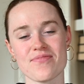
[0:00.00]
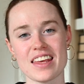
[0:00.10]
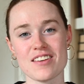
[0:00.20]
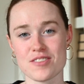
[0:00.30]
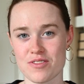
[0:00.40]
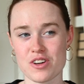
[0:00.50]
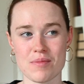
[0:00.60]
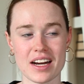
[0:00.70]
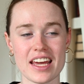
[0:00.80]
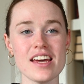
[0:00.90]
use of your
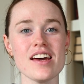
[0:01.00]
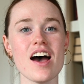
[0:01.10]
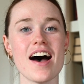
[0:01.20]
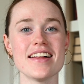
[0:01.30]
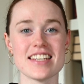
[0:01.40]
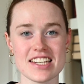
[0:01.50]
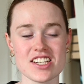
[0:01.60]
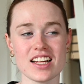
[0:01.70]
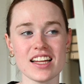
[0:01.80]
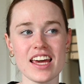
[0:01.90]
money.
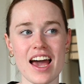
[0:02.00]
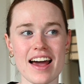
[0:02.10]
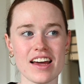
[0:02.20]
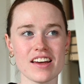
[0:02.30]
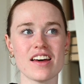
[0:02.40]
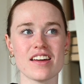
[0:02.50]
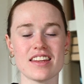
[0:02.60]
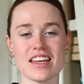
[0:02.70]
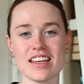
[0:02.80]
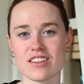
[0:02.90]
Additionally, I
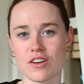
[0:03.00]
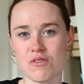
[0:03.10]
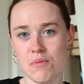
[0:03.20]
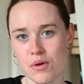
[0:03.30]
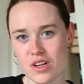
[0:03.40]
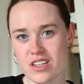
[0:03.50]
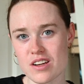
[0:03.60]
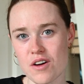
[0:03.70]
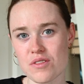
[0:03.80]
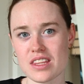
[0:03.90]
think it's also important to
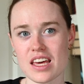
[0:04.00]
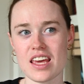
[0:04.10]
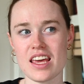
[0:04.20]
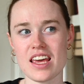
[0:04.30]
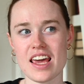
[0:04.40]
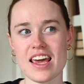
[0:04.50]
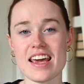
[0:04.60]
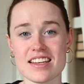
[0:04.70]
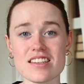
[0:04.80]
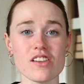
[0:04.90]
note that it
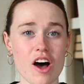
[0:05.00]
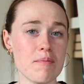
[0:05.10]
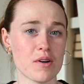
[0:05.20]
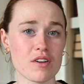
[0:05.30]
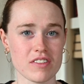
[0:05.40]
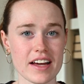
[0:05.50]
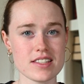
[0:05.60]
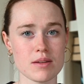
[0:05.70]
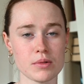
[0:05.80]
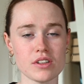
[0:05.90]
is a lot more
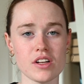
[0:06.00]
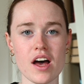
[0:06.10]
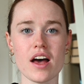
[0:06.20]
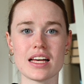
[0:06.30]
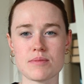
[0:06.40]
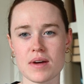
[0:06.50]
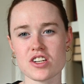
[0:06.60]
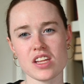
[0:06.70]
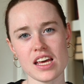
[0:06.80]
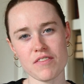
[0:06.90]
flexible,
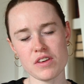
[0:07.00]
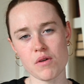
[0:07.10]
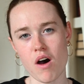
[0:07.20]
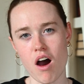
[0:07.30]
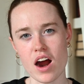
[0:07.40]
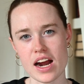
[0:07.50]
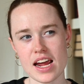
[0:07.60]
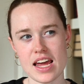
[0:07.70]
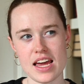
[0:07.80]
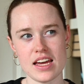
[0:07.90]
especially if you are
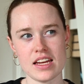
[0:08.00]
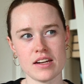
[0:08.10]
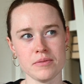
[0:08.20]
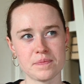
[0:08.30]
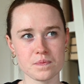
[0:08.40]
in